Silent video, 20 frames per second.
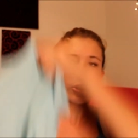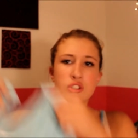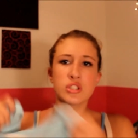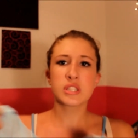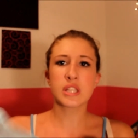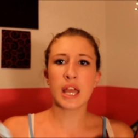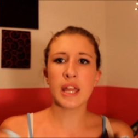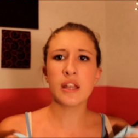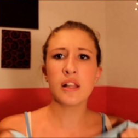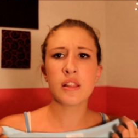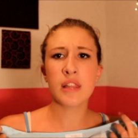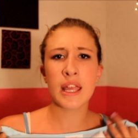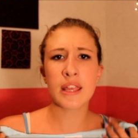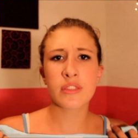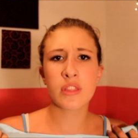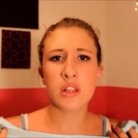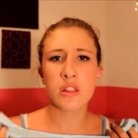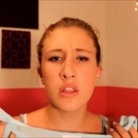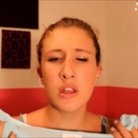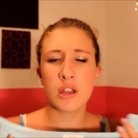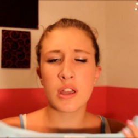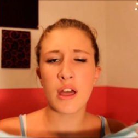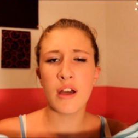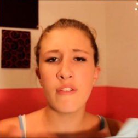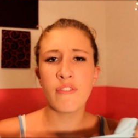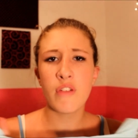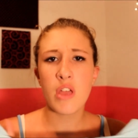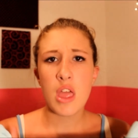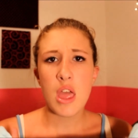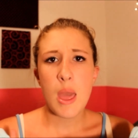I just kind of like the look
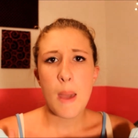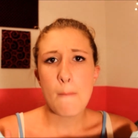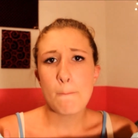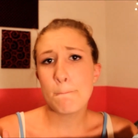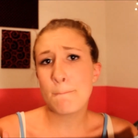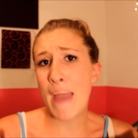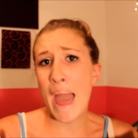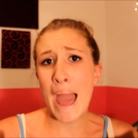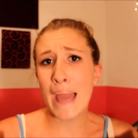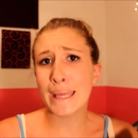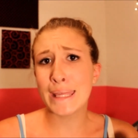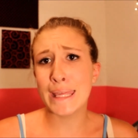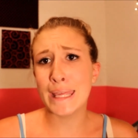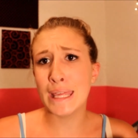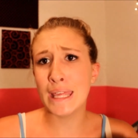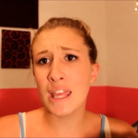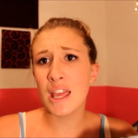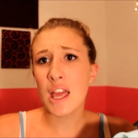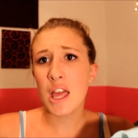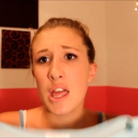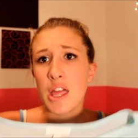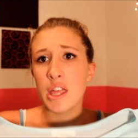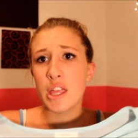of baggy